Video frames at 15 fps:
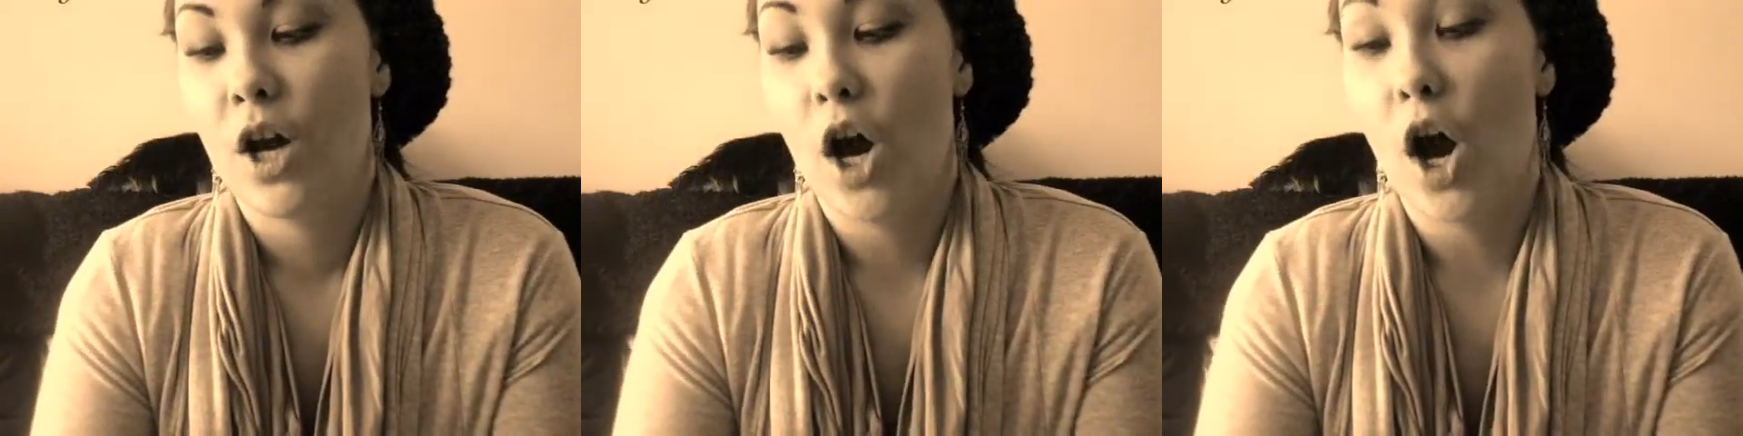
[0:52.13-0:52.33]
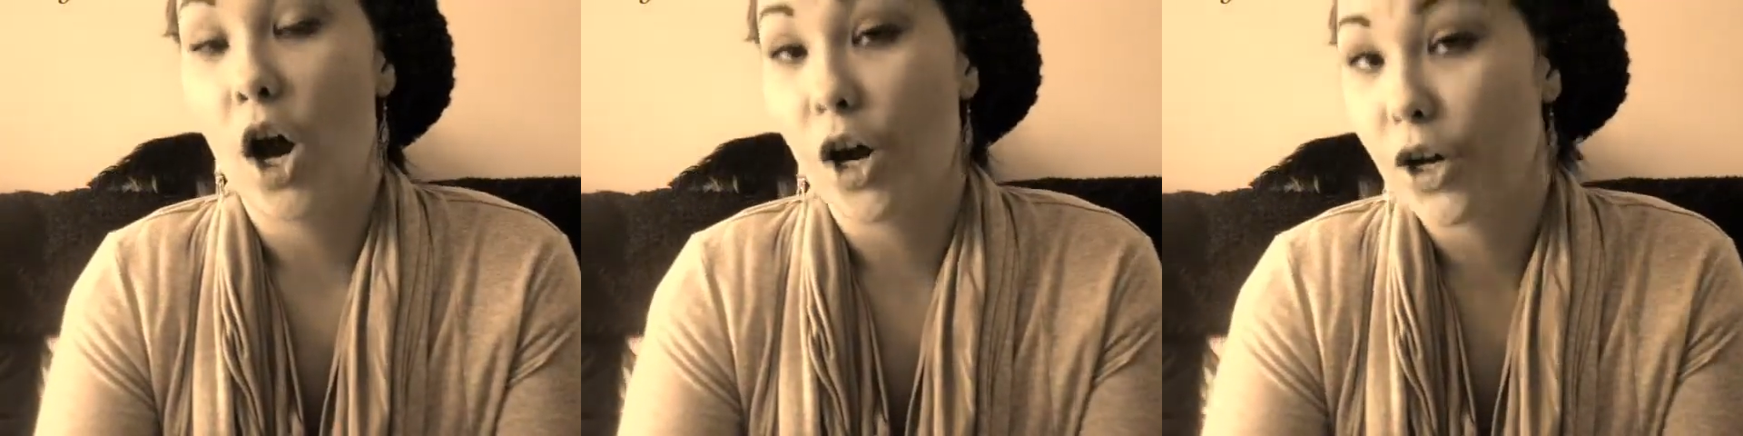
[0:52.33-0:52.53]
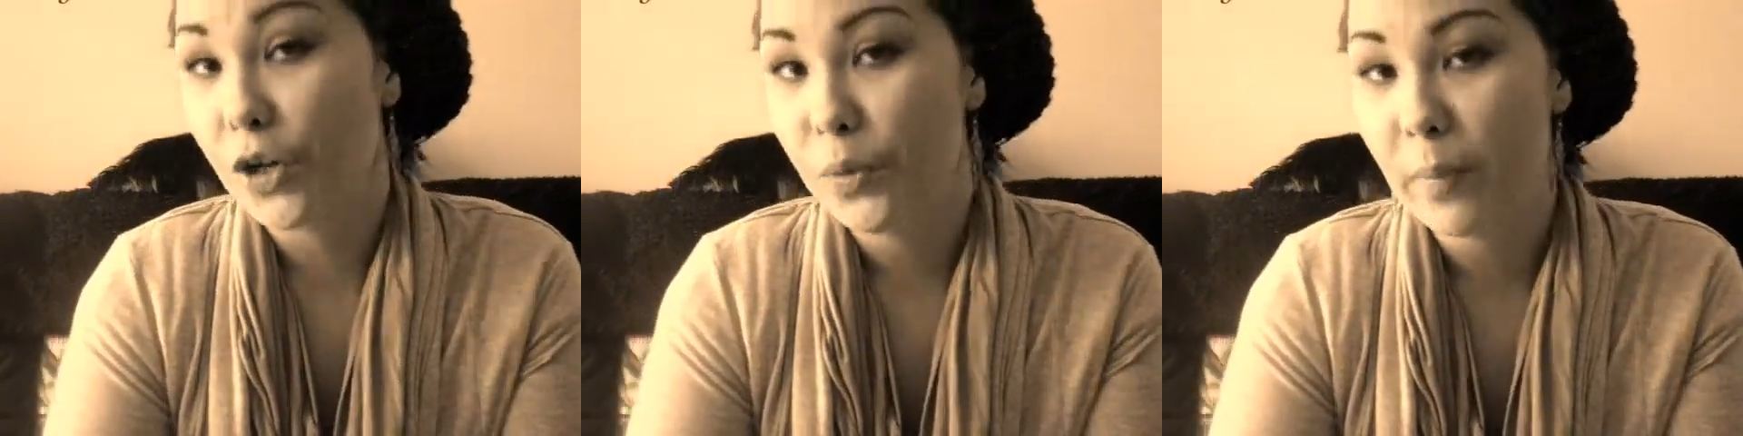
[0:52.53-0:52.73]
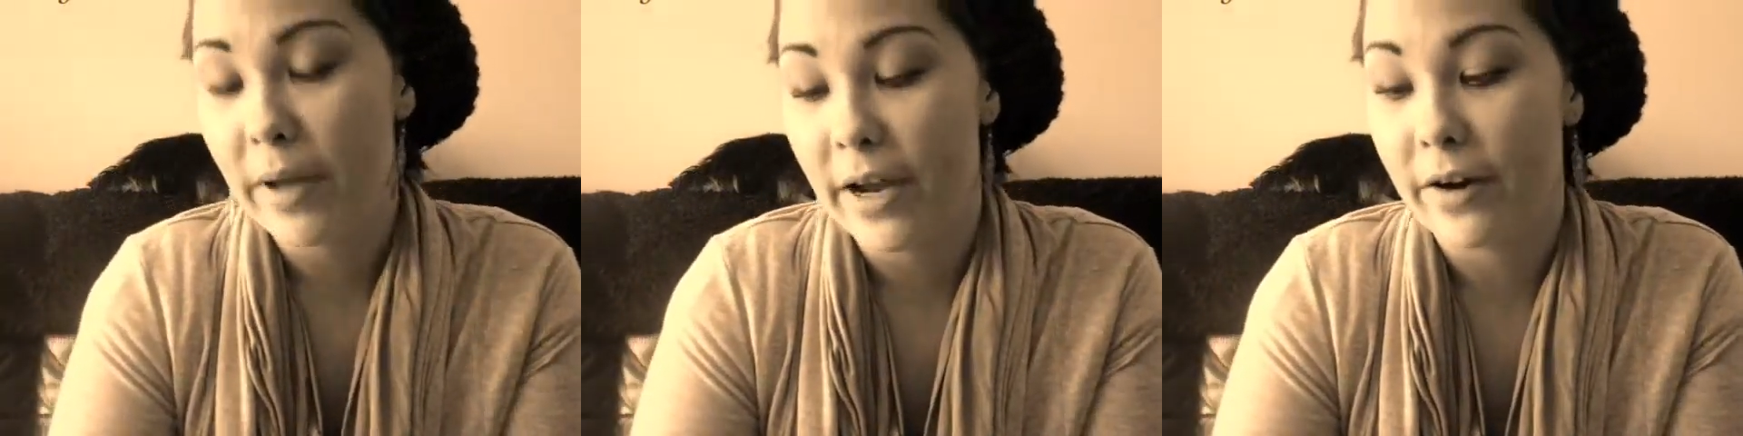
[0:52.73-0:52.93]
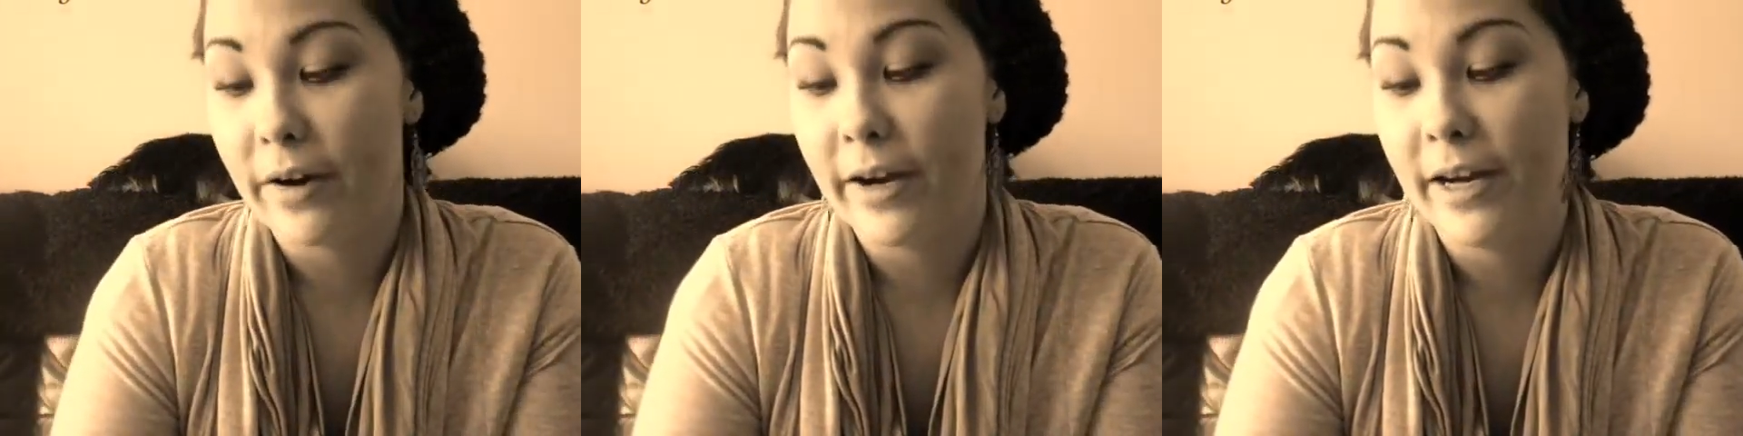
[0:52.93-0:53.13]
are you
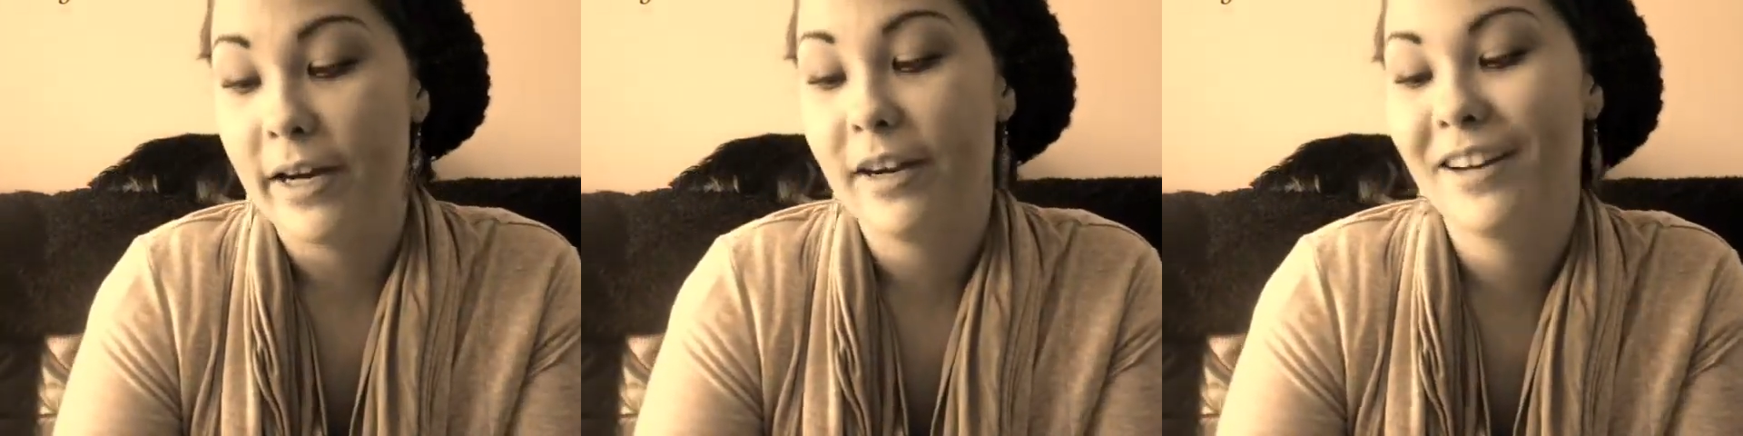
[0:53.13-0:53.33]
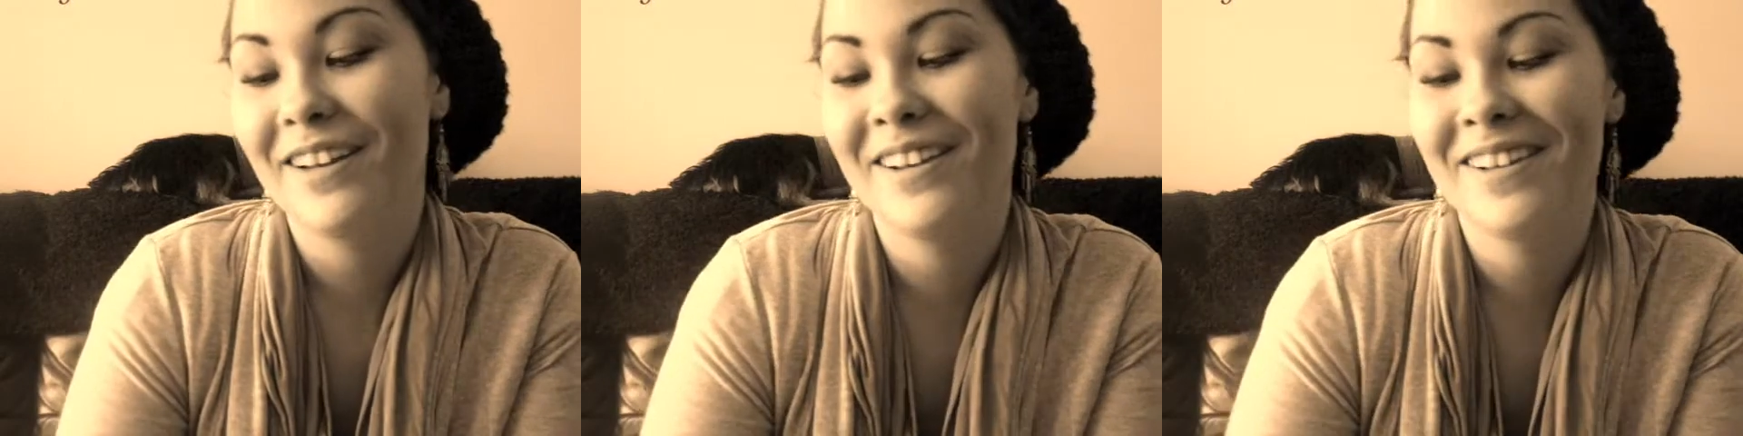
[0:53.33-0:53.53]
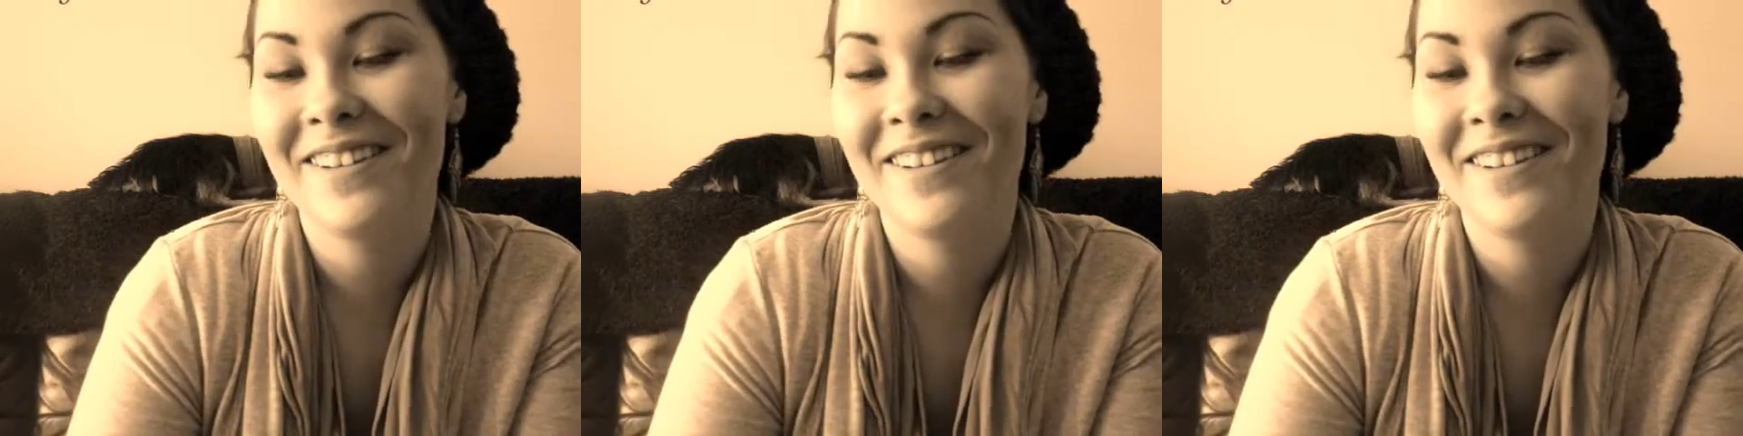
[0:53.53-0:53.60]
married